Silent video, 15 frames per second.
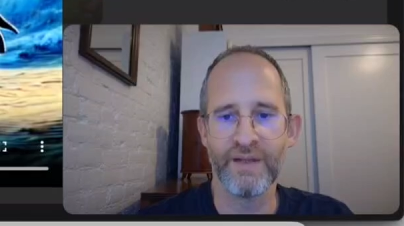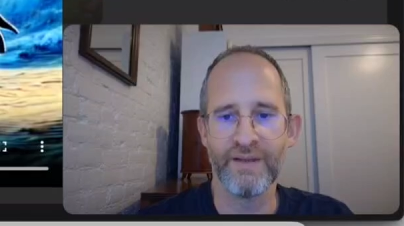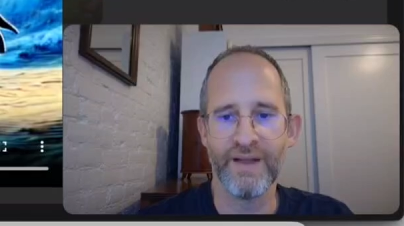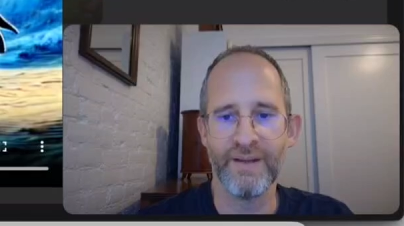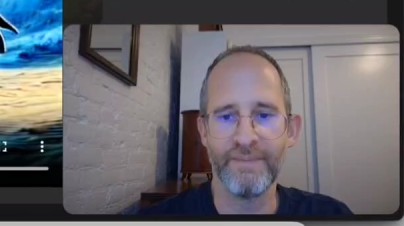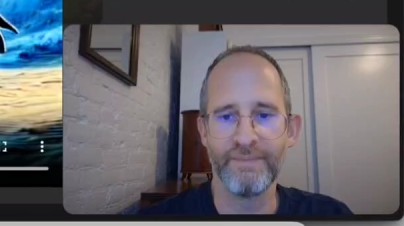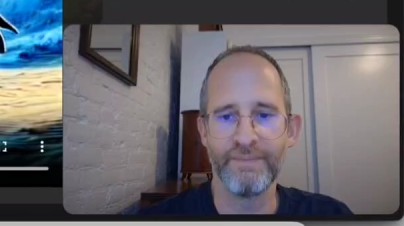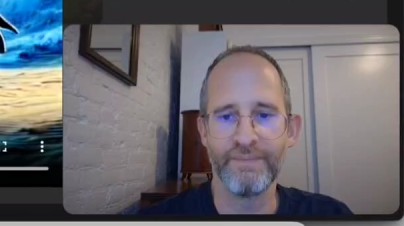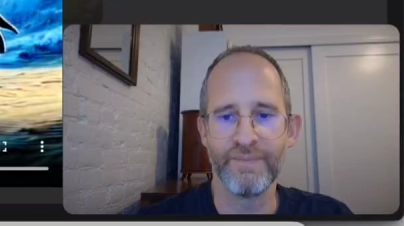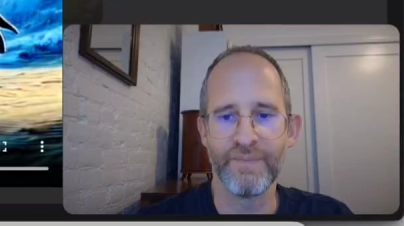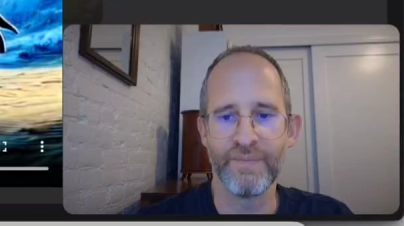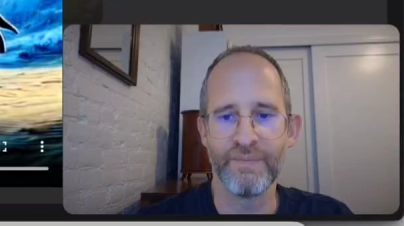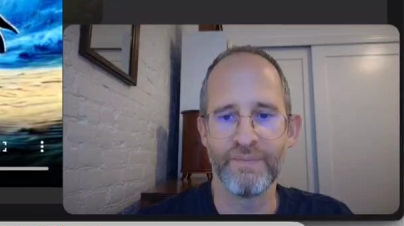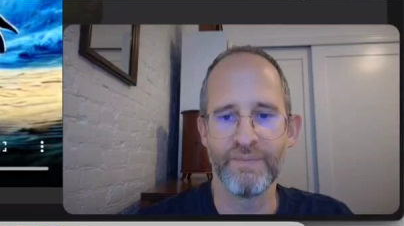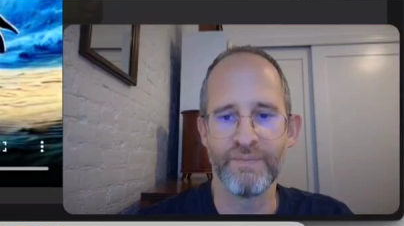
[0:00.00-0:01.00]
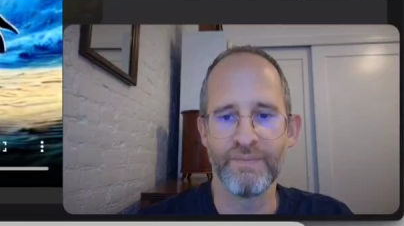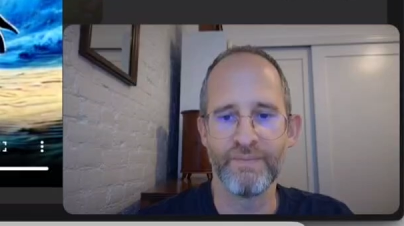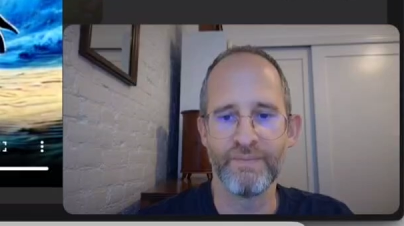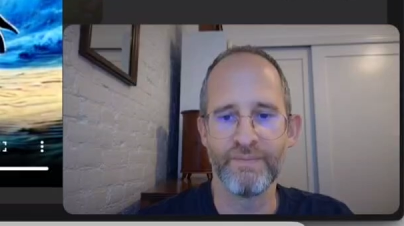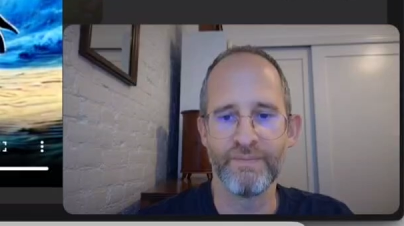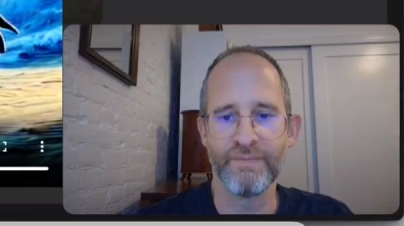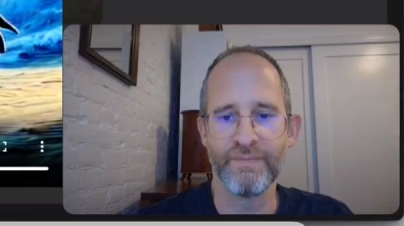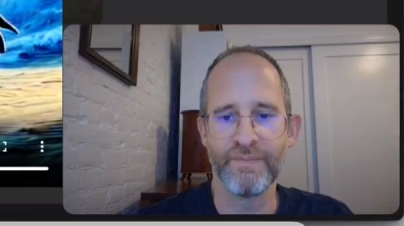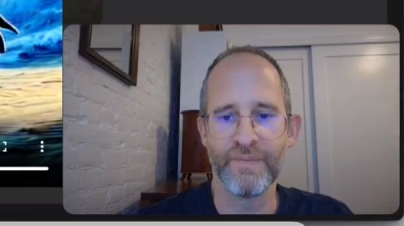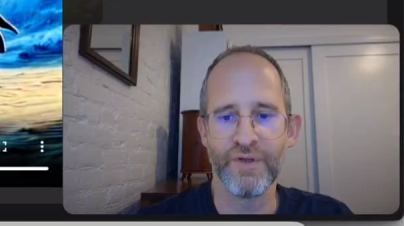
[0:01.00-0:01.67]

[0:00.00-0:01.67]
that. So